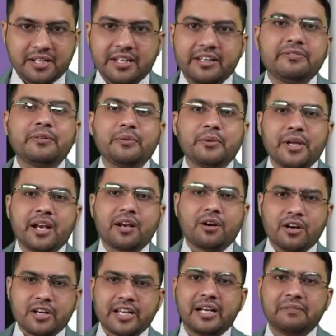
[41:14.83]
If we are
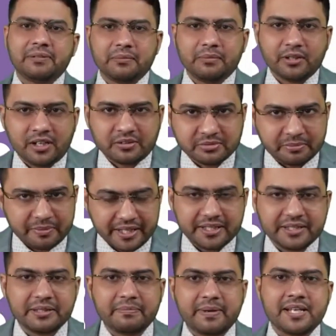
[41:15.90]
not capable of
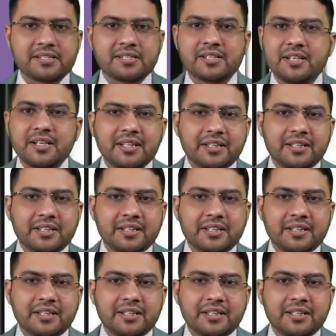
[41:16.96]
being the best,